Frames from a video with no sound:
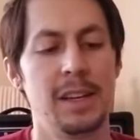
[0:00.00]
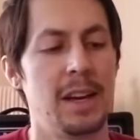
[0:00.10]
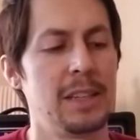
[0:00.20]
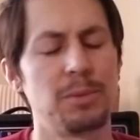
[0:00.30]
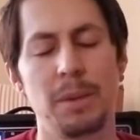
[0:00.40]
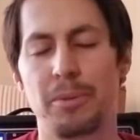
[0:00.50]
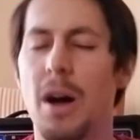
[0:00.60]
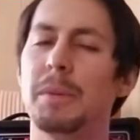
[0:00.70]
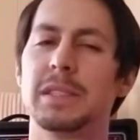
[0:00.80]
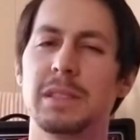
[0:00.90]
I just want to
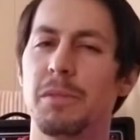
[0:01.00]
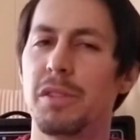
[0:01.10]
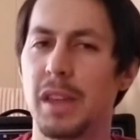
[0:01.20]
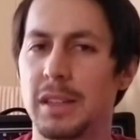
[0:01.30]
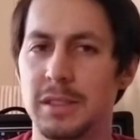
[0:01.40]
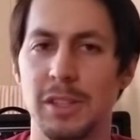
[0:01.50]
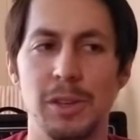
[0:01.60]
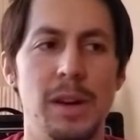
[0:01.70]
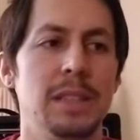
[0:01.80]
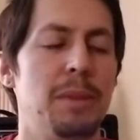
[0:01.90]
promise some things to
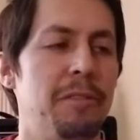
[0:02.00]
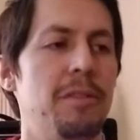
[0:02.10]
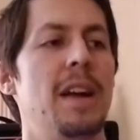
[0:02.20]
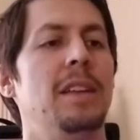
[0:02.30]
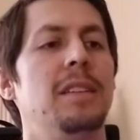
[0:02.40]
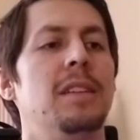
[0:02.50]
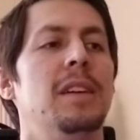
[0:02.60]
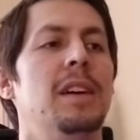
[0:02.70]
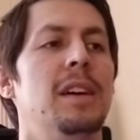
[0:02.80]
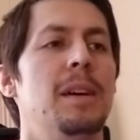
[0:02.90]
you as my friend.
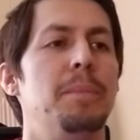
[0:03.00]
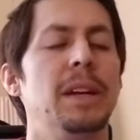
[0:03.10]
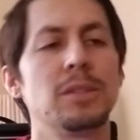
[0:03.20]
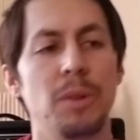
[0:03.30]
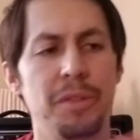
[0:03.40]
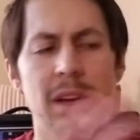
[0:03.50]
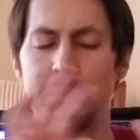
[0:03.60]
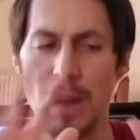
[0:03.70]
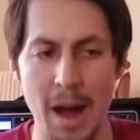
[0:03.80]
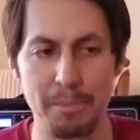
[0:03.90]
But here's one thing
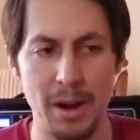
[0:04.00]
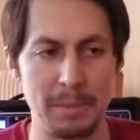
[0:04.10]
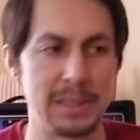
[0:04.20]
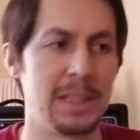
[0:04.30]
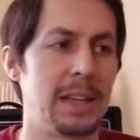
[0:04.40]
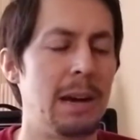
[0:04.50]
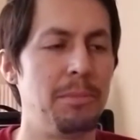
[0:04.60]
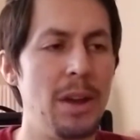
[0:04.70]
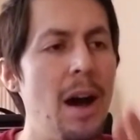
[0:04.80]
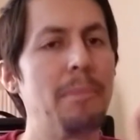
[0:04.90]
I'm not promising. I'm
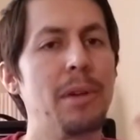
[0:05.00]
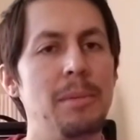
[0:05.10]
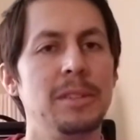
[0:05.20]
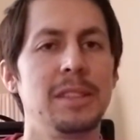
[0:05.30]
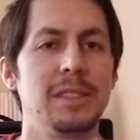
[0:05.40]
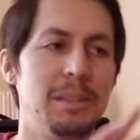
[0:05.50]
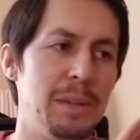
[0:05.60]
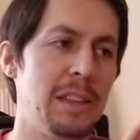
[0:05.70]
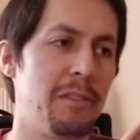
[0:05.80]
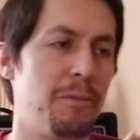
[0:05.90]
not promising to be
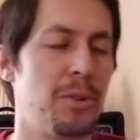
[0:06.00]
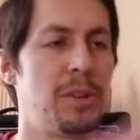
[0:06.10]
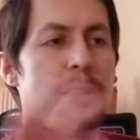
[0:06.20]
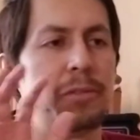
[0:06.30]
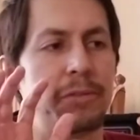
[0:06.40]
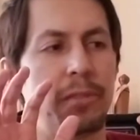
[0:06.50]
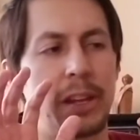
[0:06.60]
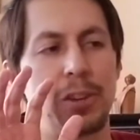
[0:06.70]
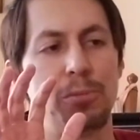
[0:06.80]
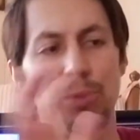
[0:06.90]
there for you if
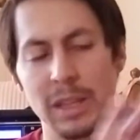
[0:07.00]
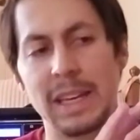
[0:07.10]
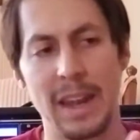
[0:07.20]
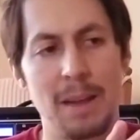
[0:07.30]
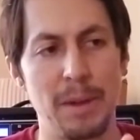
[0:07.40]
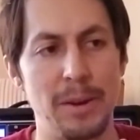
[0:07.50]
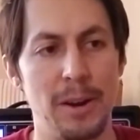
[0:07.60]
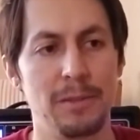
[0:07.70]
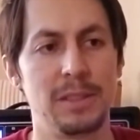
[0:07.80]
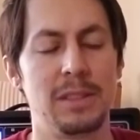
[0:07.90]
like you really get on my
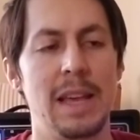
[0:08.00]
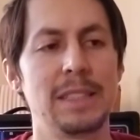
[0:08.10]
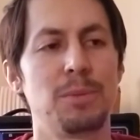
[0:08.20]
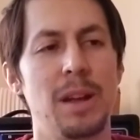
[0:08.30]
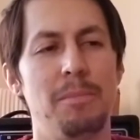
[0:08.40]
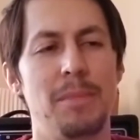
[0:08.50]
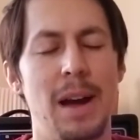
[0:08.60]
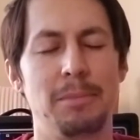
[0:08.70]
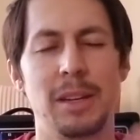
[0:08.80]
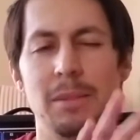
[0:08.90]
nerves. That's when I'm
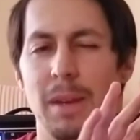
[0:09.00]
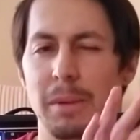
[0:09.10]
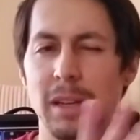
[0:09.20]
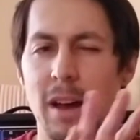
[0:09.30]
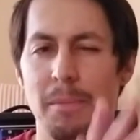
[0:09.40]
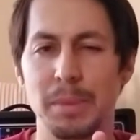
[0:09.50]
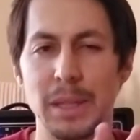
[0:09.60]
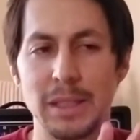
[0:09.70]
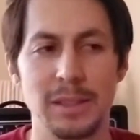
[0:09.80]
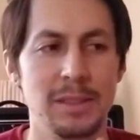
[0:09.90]
going to maybe not
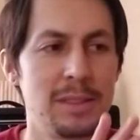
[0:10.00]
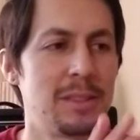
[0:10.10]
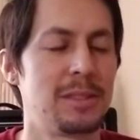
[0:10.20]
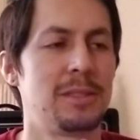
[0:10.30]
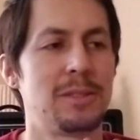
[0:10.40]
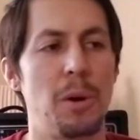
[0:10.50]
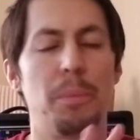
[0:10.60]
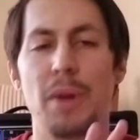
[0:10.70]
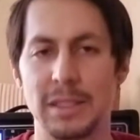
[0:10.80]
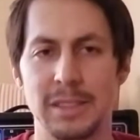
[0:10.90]
be so
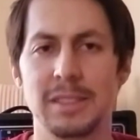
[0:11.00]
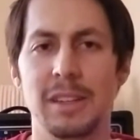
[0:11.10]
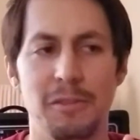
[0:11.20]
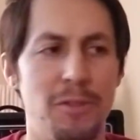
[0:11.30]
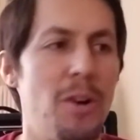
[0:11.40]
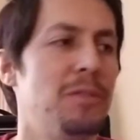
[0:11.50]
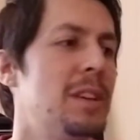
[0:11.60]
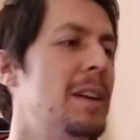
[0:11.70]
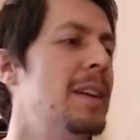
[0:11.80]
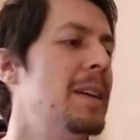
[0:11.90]
present and involved."
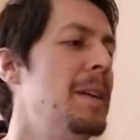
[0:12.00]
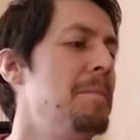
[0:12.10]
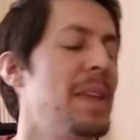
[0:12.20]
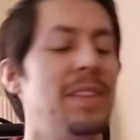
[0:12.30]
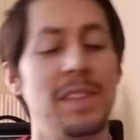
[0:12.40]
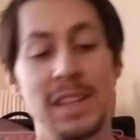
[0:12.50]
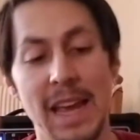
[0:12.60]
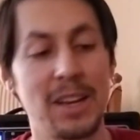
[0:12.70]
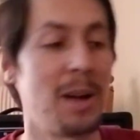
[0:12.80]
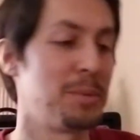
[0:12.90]
And then the day
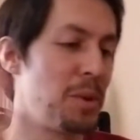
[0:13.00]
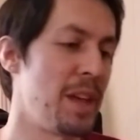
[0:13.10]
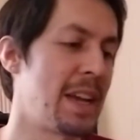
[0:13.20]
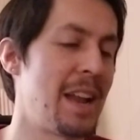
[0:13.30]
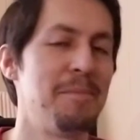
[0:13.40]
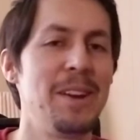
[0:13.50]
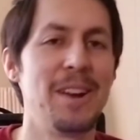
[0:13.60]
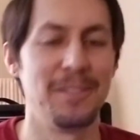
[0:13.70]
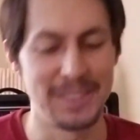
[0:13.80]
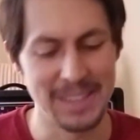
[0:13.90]
comes where they get on my
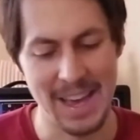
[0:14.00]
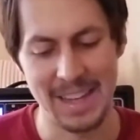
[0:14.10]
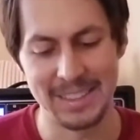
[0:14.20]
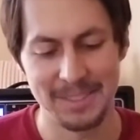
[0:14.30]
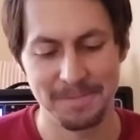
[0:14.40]
nerves and